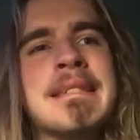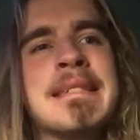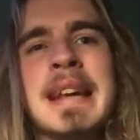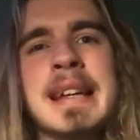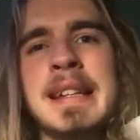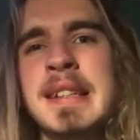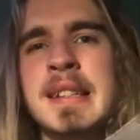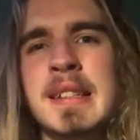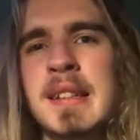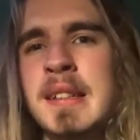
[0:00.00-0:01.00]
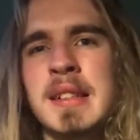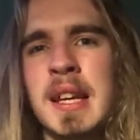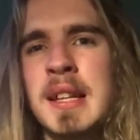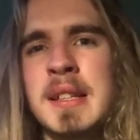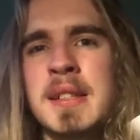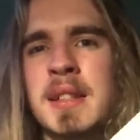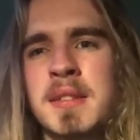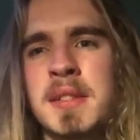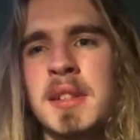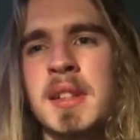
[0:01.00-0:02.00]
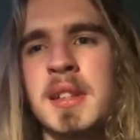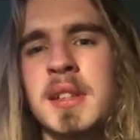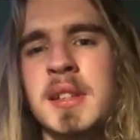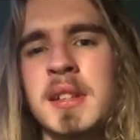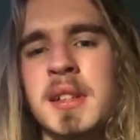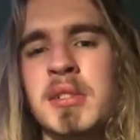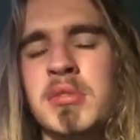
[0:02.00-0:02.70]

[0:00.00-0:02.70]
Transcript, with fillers: days days after the